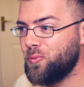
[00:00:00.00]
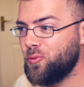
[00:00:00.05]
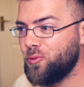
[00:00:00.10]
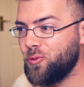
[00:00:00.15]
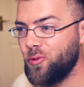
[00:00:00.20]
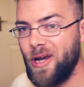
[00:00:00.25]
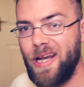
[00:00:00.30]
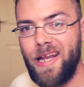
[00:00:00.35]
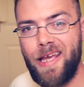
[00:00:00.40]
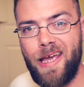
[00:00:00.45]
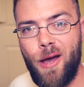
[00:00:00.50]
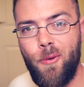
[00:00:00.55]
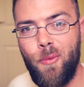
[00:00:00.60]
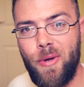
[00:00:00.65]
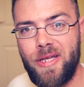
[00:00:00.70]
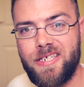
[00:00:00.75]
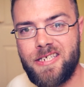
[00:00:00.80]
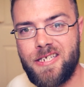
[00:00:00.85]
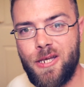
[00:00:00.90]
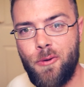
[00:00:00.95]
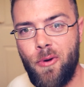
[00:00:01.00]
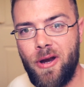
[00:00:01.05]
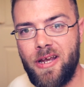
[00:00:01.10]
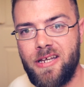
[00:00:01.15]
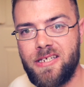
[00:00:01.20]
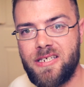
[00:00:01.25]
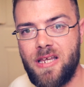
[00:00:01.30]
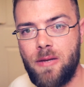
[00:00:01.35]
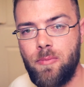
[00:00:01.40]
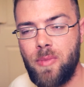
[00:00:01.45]
really can't wait to see where
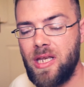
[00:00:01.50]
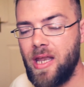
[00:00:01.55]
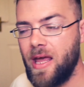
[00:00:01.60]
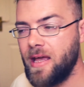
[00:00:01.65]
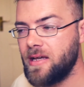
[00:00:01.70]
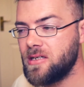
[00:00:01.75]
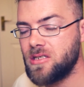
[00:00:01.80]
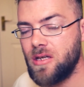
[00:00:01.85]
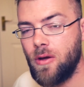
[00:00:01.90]
you send me next.